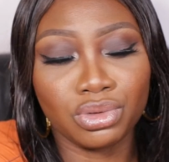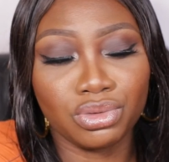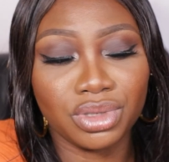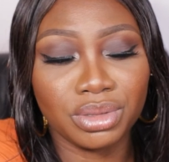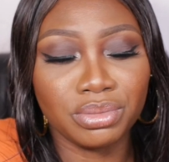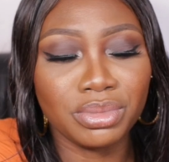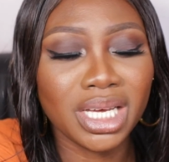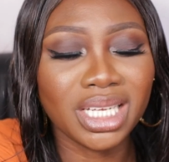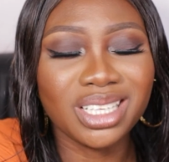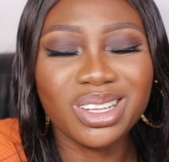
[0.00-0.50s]
to
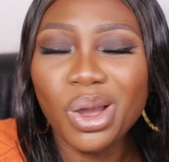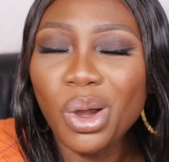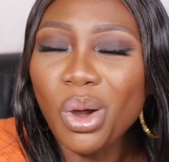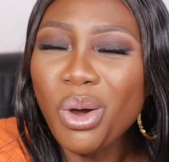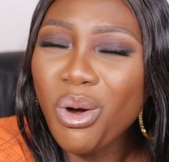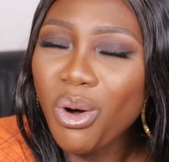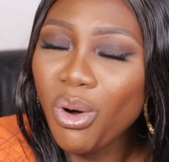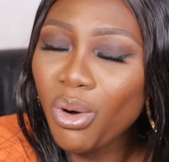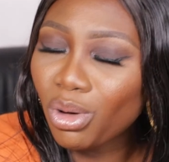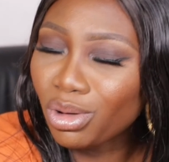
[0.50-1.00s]
remain
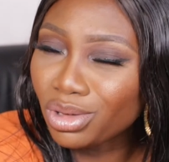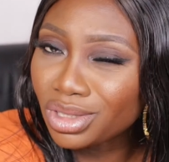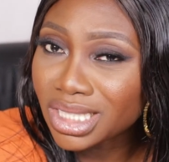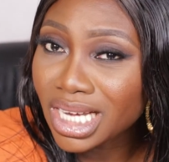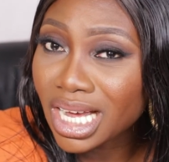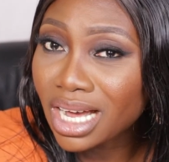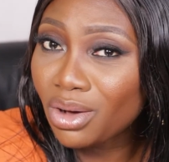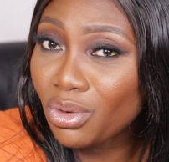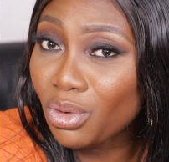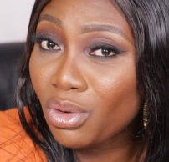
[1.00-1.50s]

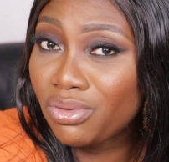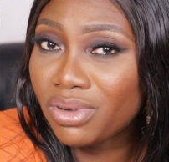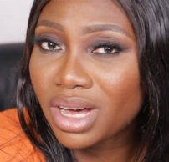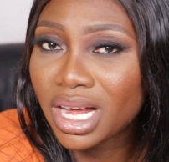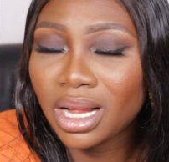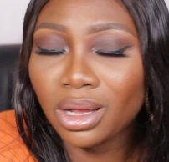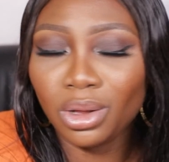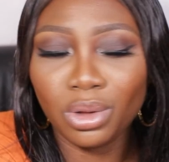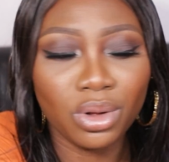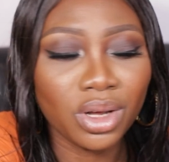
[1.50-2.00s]
hotter
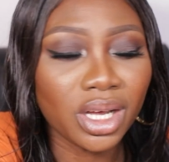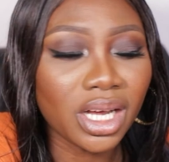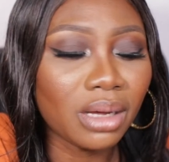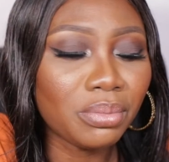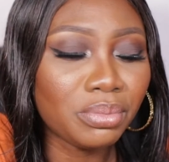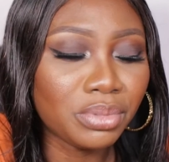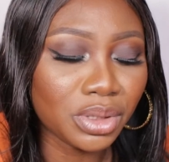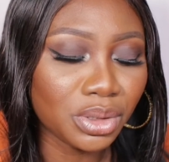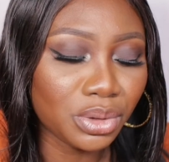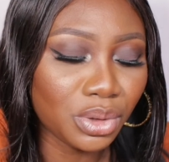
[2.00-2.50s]
over longer
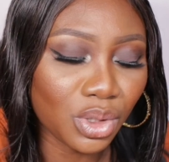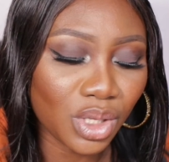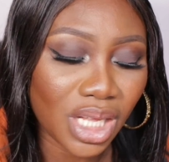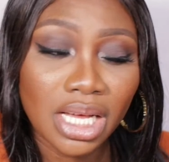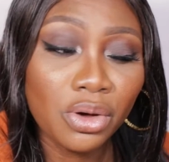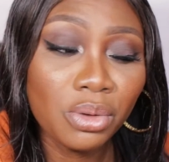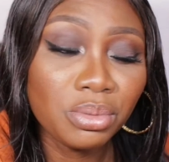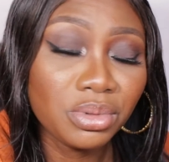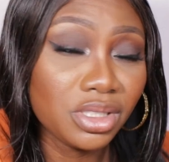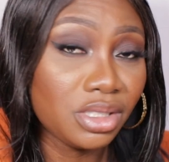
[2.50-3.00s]
period. I
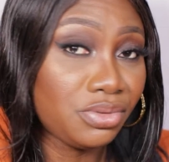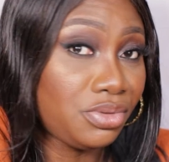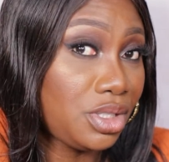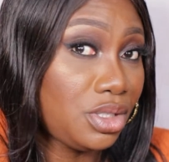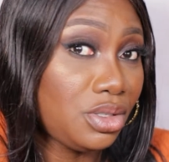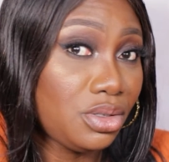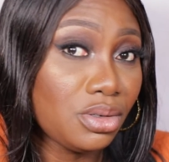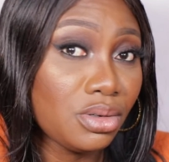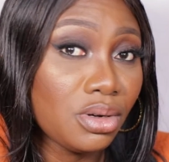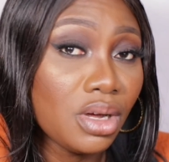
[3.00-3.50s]
hope this
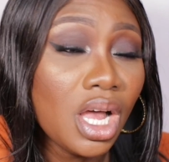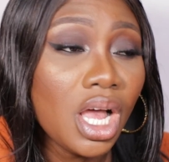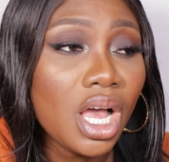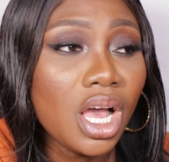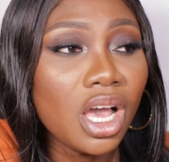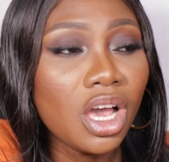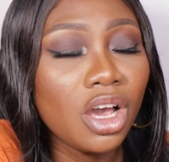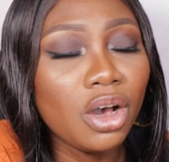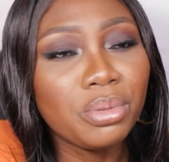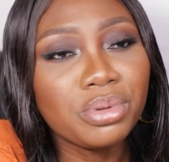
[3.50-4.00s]
video
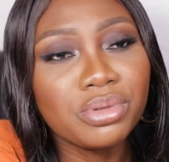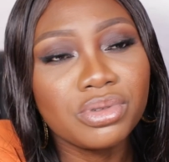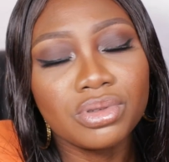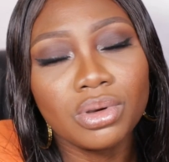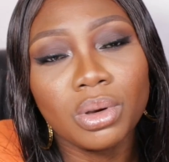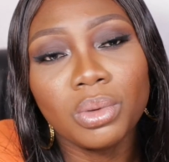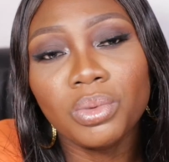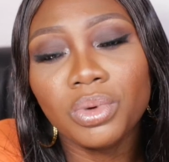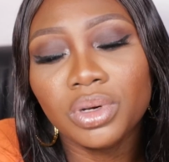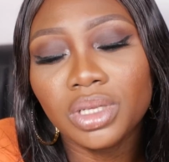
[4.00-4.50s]
helps
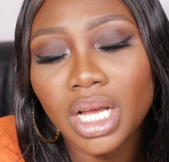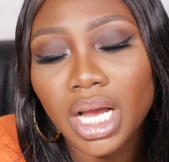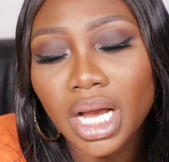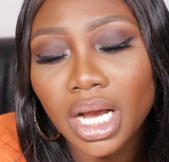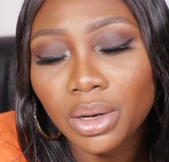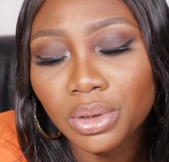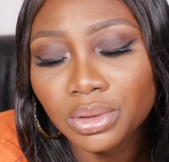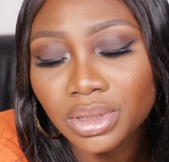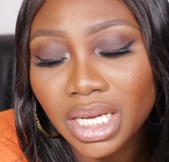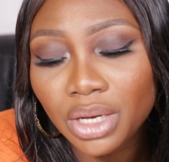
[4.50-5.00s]
someone out.